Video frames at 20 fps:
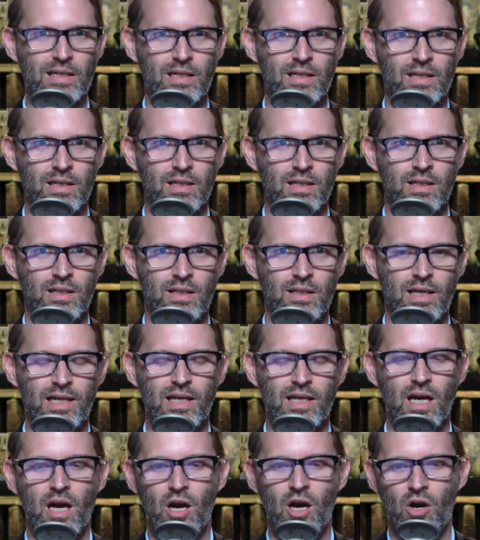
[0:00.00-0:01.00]
Like,
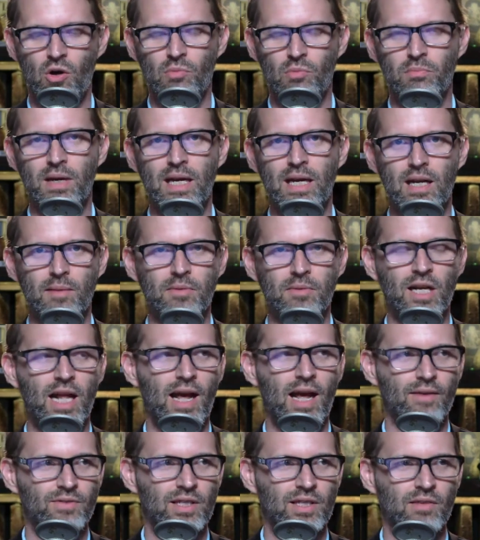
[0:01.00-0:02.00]
oh, man, I'm going to have to
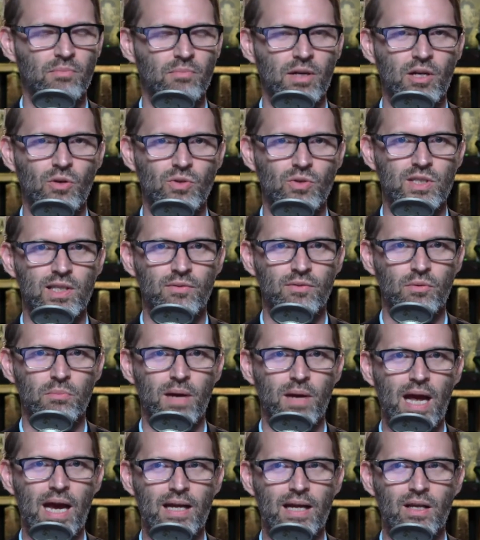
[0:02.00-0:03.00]
give my Note seven
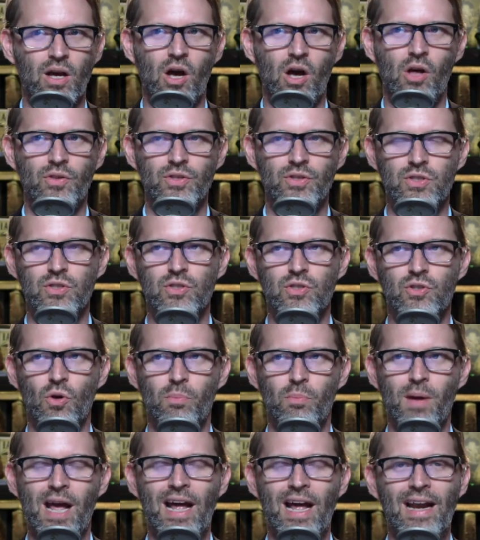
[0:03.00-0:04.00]
back. Oh, this is so
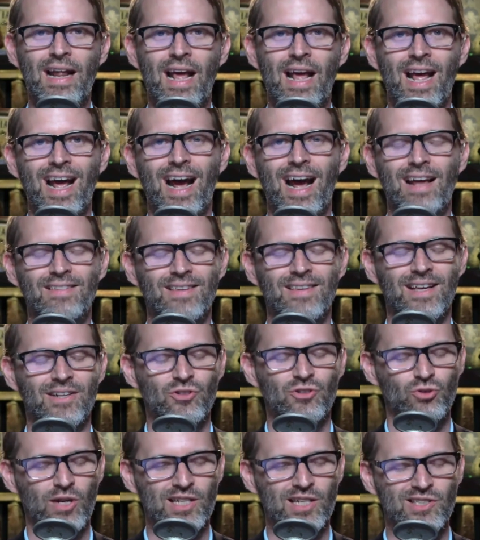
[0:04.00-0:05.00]
bad. And then
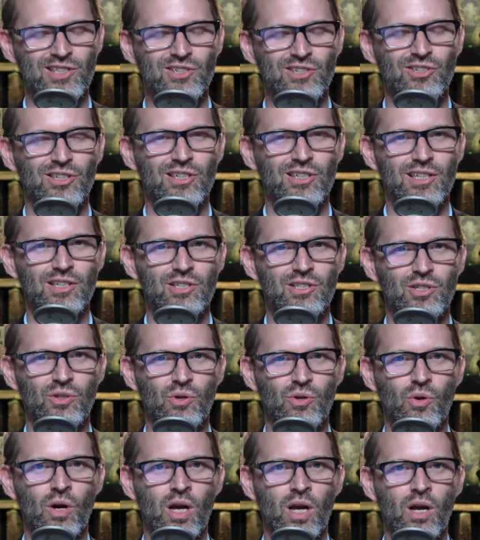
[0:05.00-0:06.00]
transitioned into,
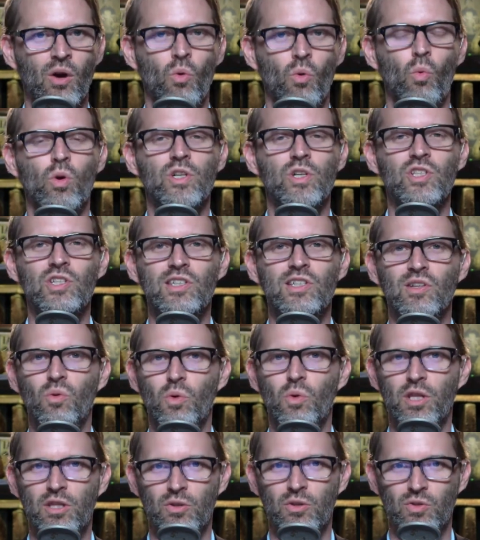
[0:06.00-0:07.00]
we're still with
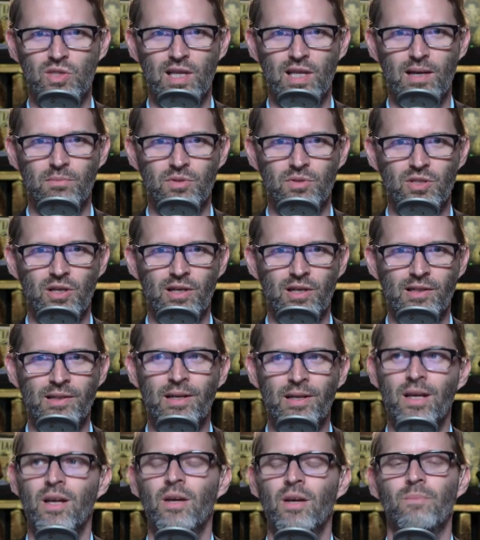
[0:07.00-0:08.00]
you, Samsung.
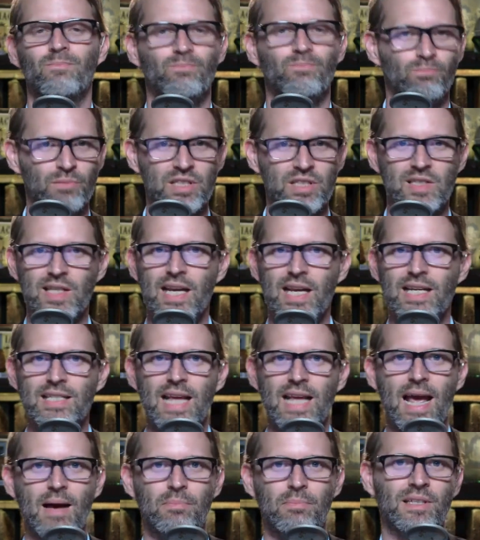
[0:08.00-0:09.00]
Mistakes
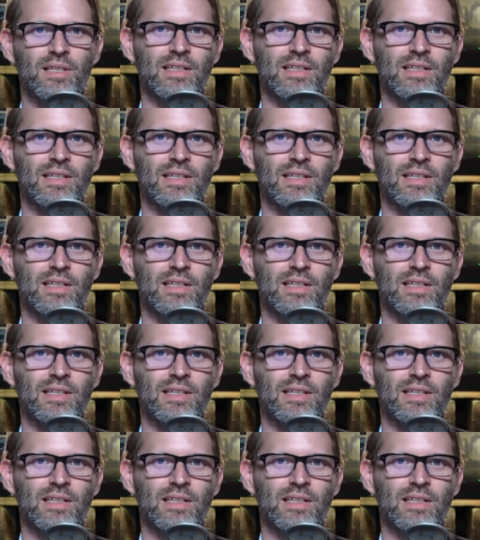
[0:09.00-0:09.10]
happen.